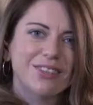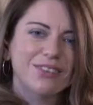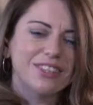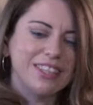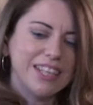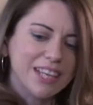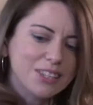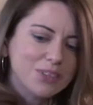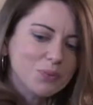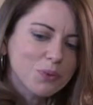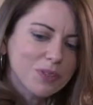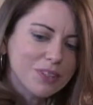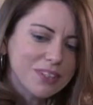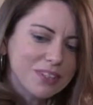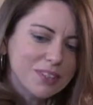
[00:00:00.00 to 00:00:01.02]
So the next
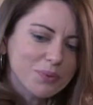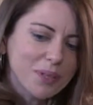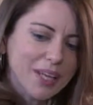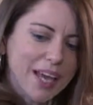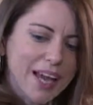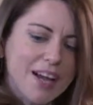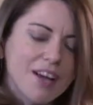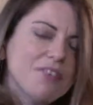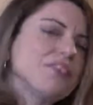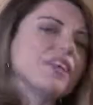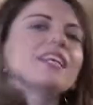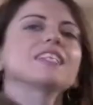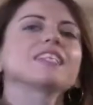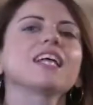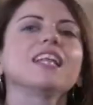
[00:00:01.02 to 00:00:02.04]
word we have
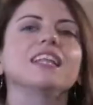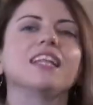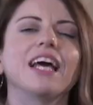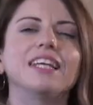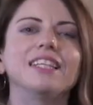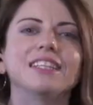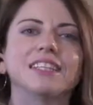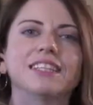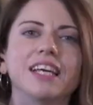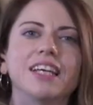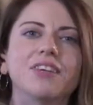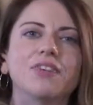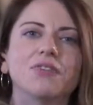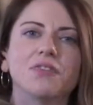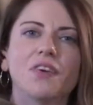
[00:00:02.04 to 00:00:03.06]
is
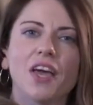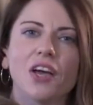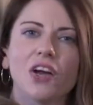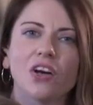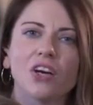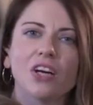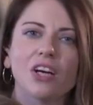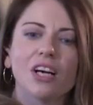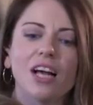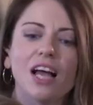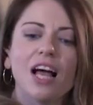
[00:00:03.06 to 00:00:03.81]
laissez-faire.